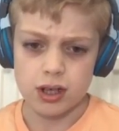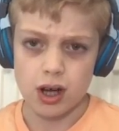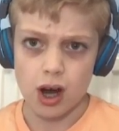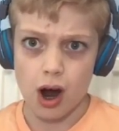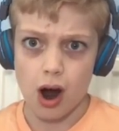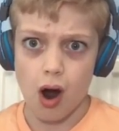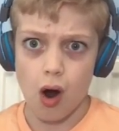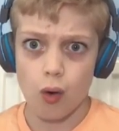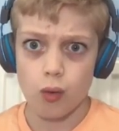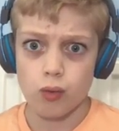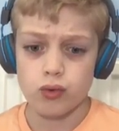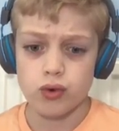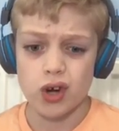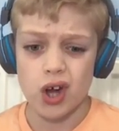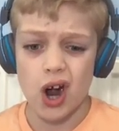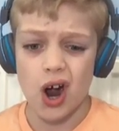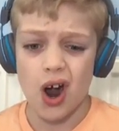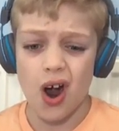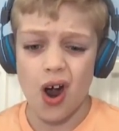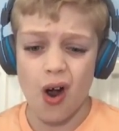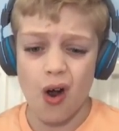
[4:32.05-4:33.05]
Oh this no!
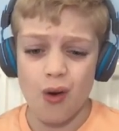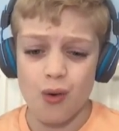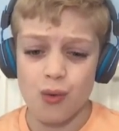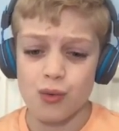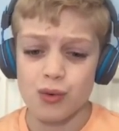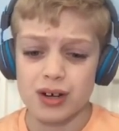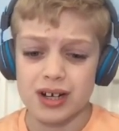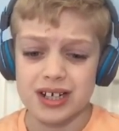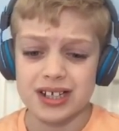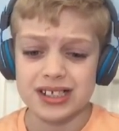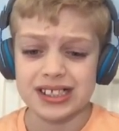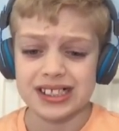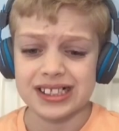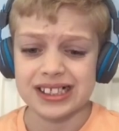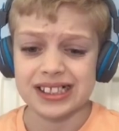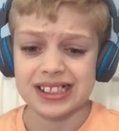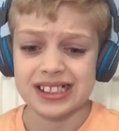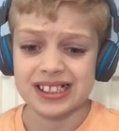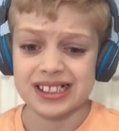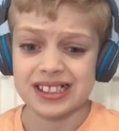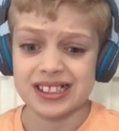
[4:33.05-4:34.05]

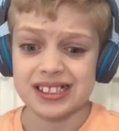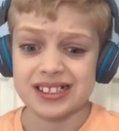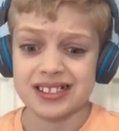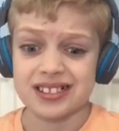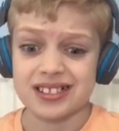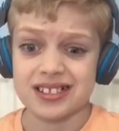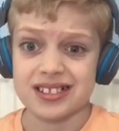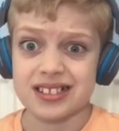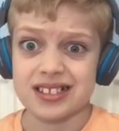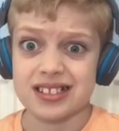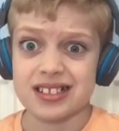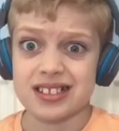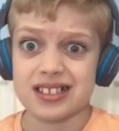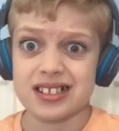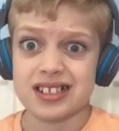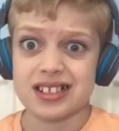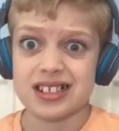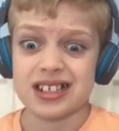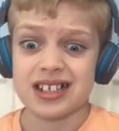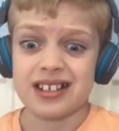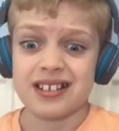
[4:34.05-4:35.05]
Uh,
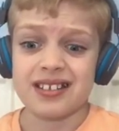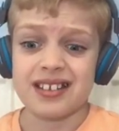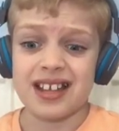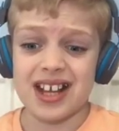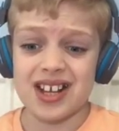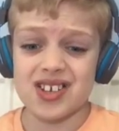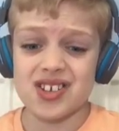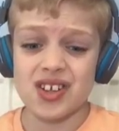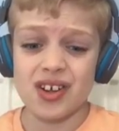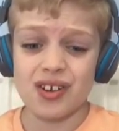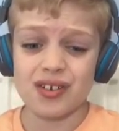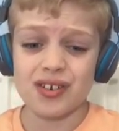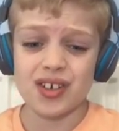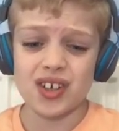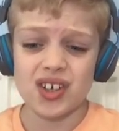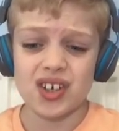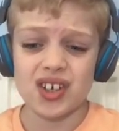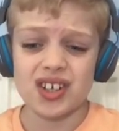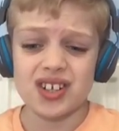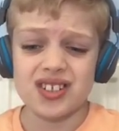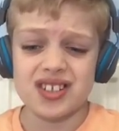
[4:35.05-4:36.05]
Amanda, That's not down.
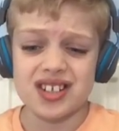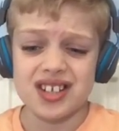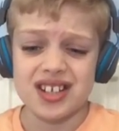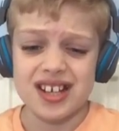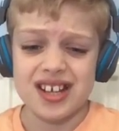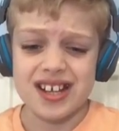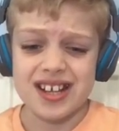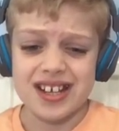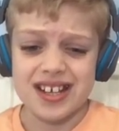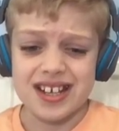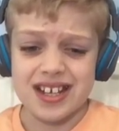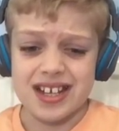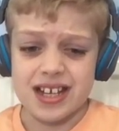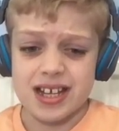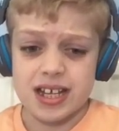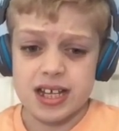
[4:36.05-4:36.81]
good. Shut up.